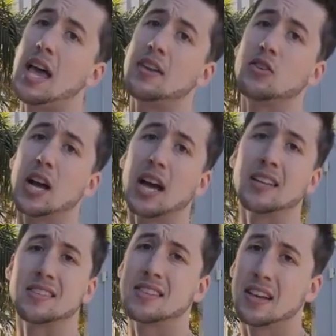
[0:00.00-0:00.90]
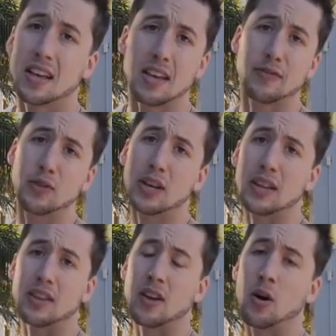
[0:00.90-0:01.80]
And you guys, if you
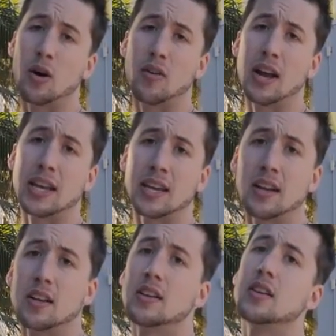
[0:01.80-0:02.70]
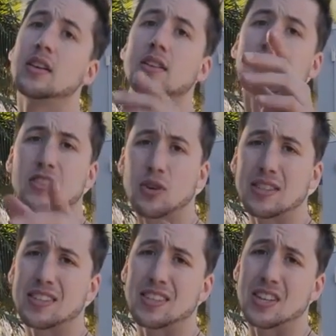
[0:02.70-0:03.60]
didn't know already,
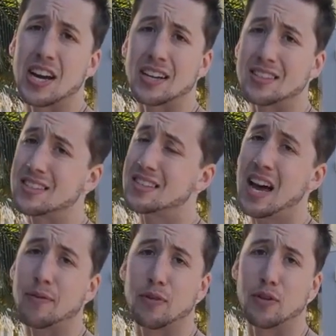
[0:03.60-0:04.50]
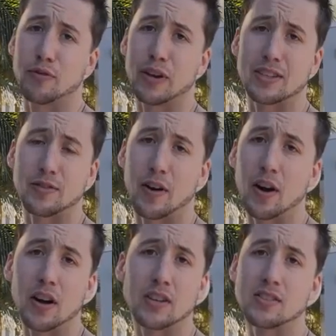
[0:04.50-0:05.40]
distressing jackets is not for the faint of
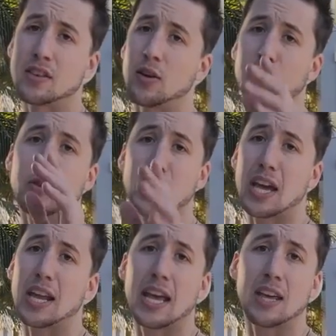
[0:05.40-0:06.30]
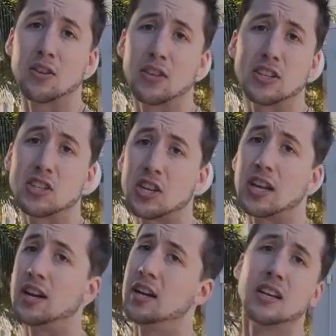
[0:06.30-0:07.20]
heart. So if you can't handle this
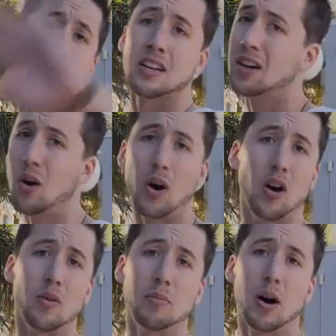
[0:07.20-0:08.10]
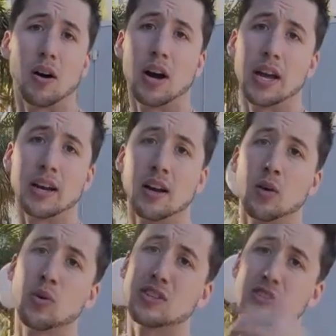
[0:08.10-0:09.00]
shit, go home, all right?
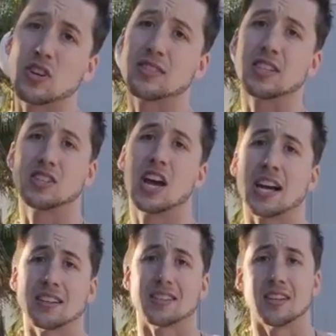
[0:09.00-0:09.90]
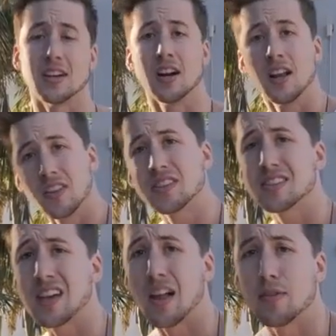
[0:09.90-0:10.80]
We're distressing jackets here. This
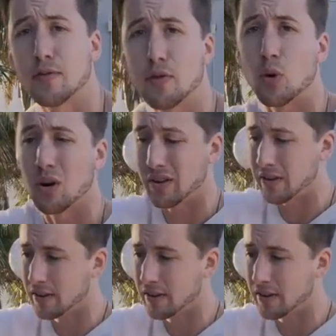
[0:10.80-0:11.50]
is Oliver Ford.